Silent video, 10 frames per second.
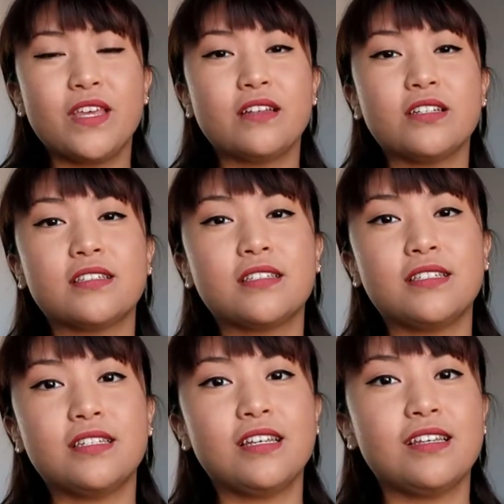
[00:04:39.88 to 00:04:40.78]
they
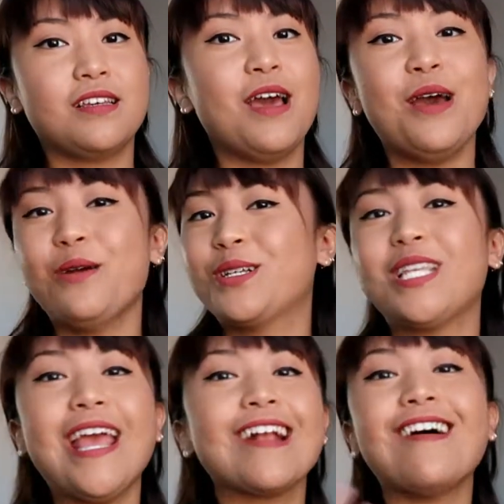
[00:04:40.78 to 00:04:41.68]
just were
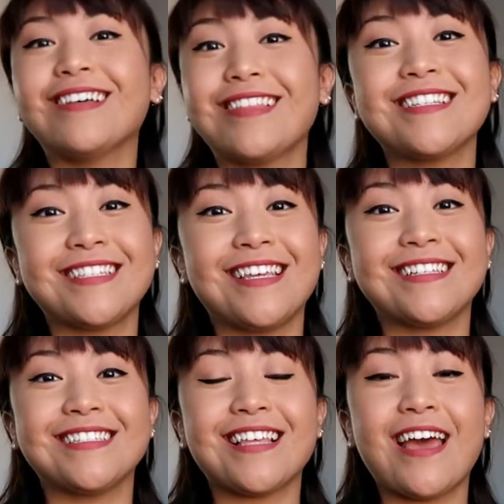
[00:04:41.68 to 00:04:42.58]
saying all these
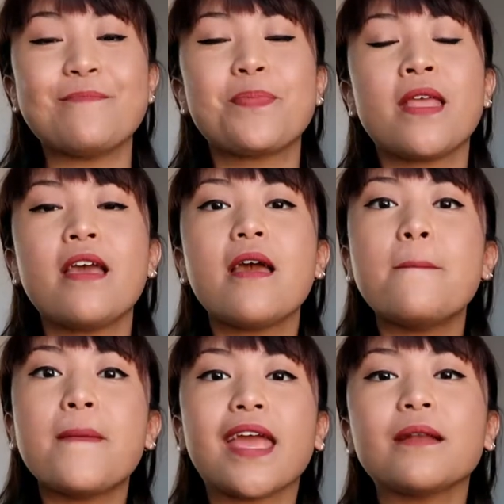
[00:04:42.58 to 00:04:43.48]
things that
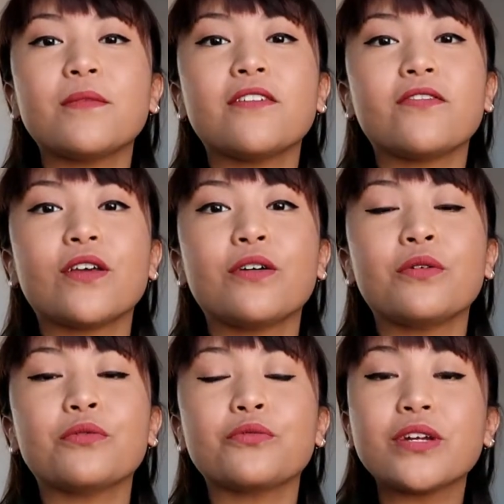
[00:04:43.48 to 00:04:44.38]
made me
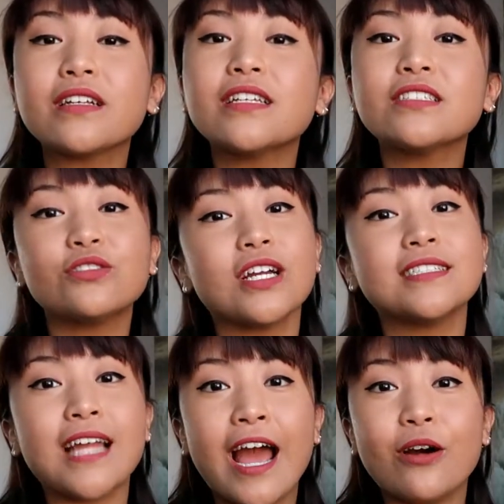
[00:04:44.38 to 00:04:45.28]
feel really
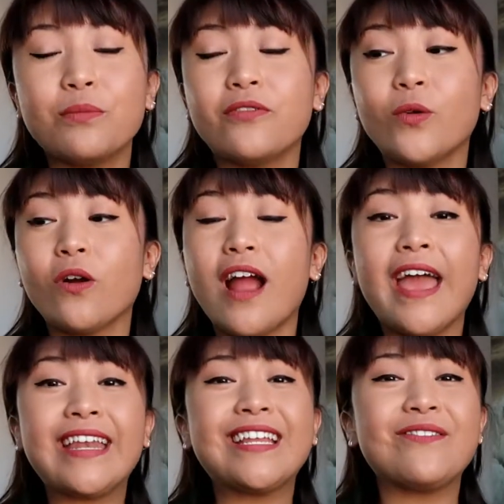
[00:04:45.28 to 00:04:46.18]
stressed out before
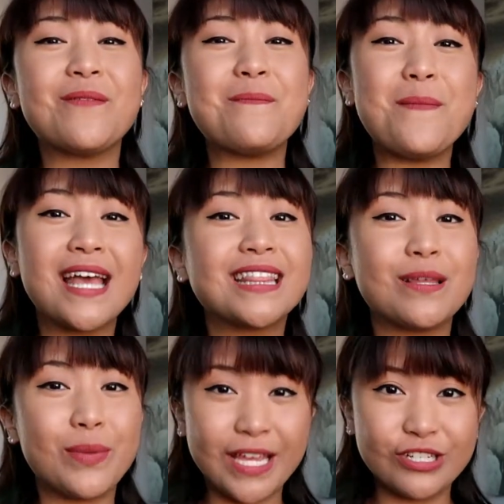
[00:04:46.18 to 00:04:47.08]
I'd even met
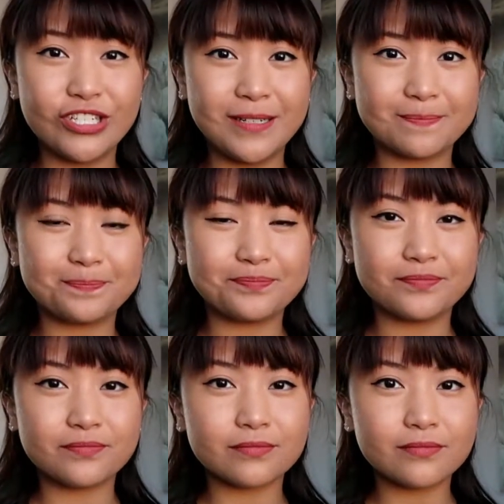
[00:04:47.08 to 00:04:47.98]
the patient.
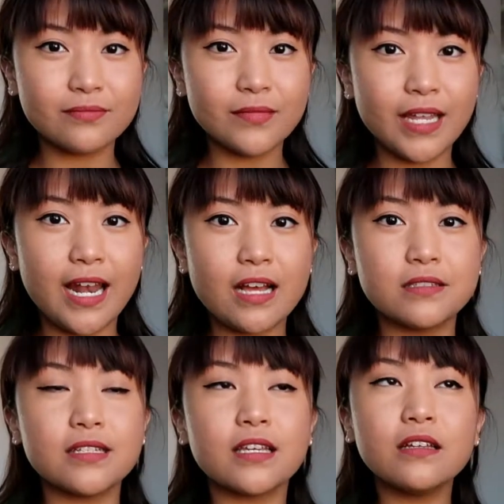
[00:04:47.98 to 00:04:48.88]
And I
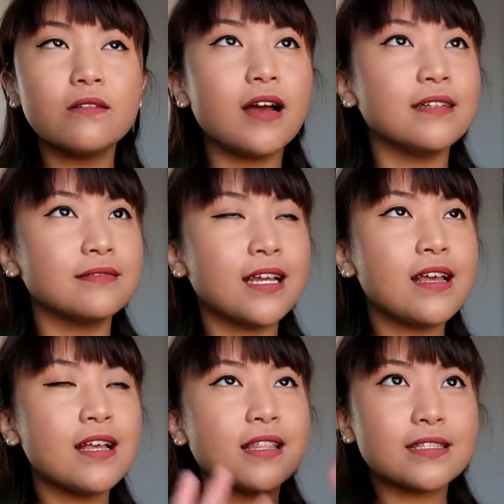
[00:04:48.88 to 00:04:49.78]
was like, you know what?
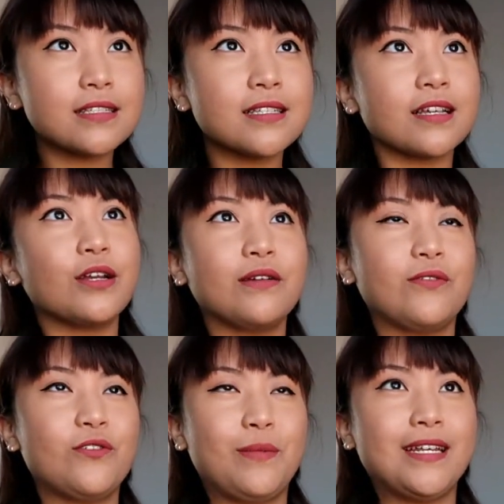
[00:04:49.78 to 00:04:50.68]
This isn't going to
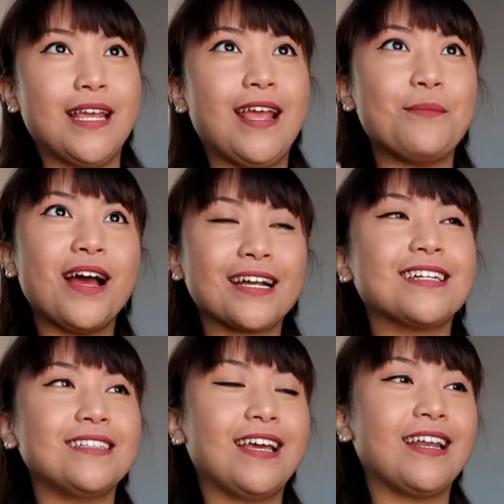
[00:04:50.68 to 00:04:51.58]
ruin my day. I'm not
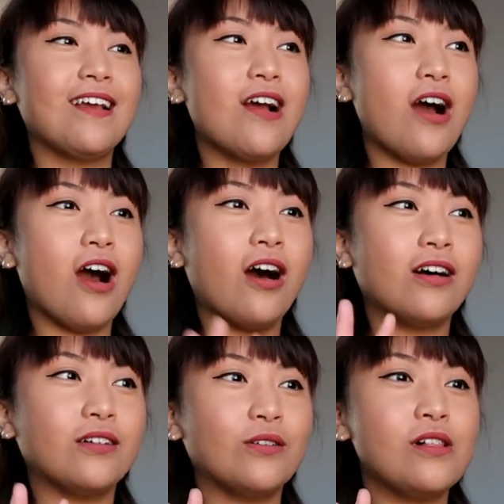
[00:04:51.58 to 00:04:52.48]
going to let
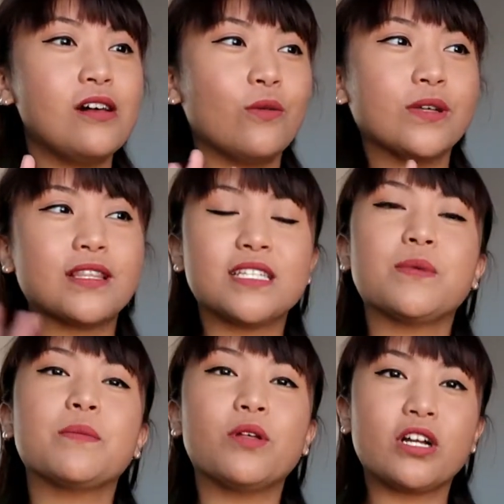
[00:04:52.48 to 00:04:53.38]
all what these
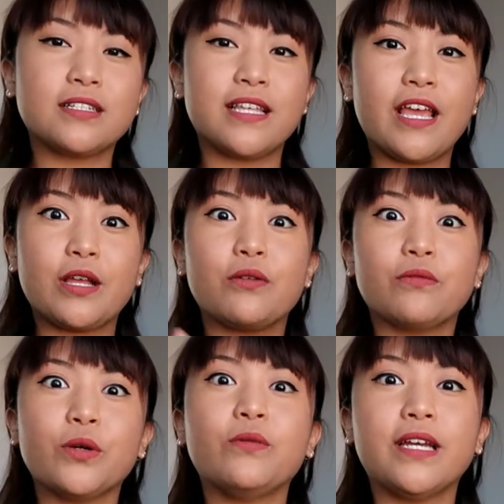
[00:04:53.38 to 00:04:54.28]
people are
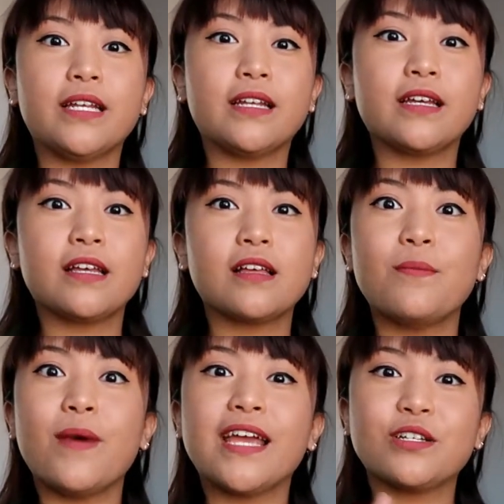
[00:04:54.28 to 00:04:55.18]
saying ruin
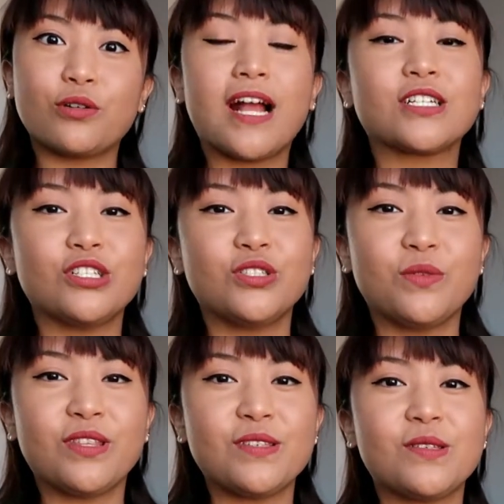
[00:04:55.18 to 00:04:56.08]
my interactions
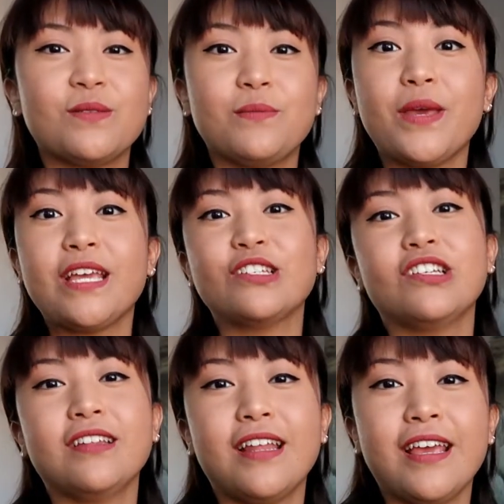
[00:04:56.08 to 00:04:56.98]
with this
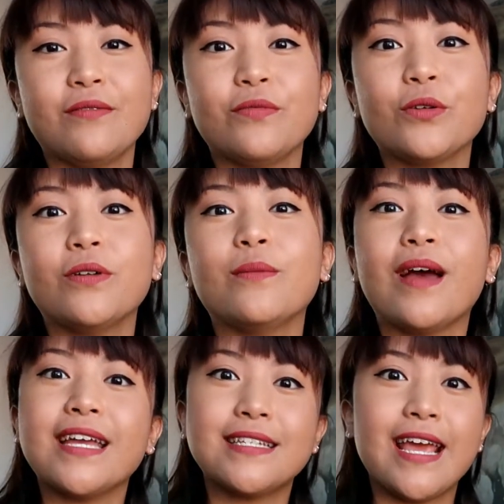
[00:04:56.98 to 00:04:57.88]
patient and ruin
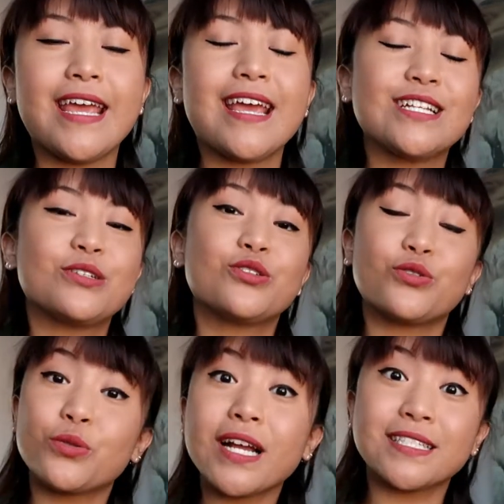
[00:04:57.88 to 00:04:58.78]
my day and
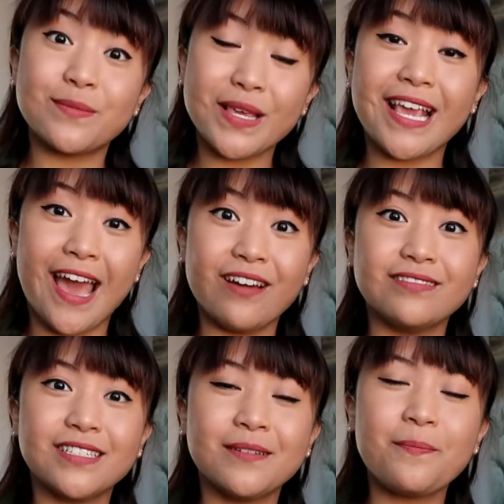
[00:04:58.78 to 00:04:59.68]
stress me
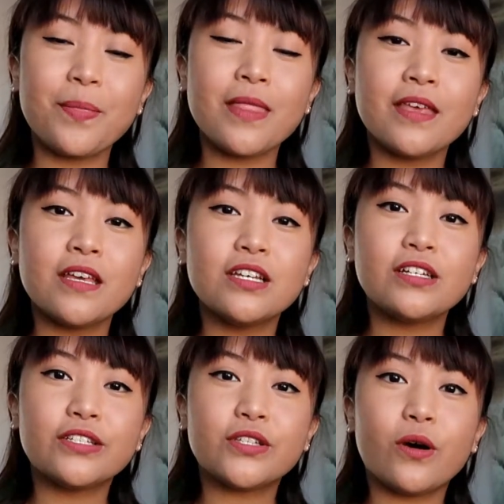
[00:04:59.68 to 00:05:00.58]
out.
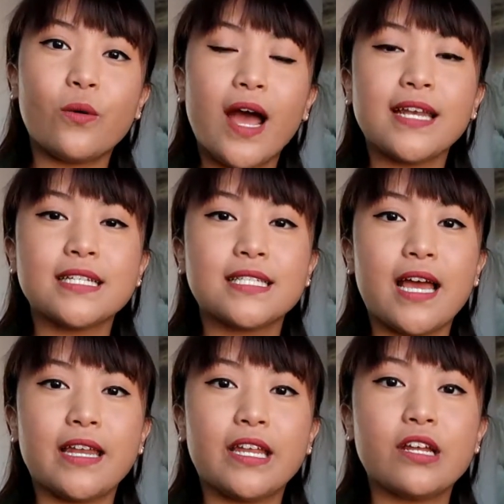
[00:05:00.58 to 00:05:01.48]
So I
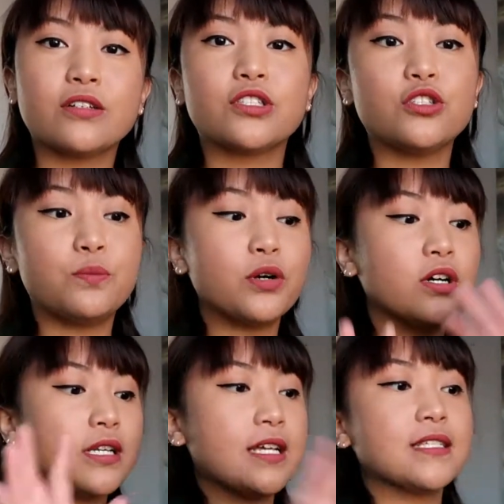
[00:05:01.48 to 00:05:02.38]
decided to
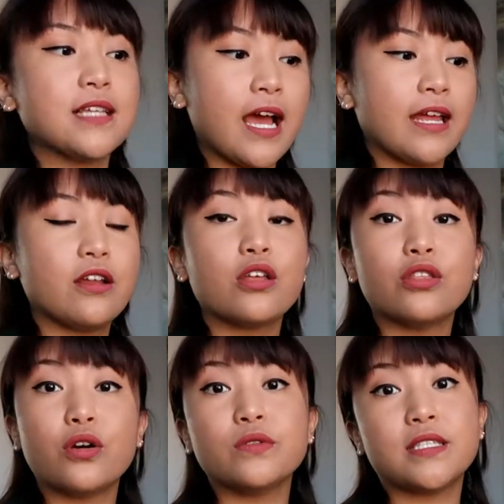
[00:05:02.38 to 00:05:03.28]
put aside
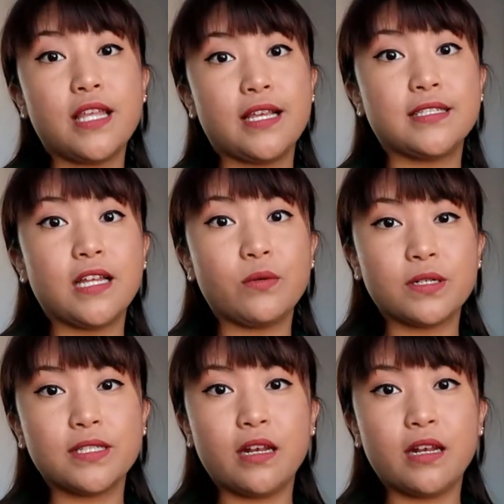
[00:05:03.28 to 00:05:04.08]
those things that were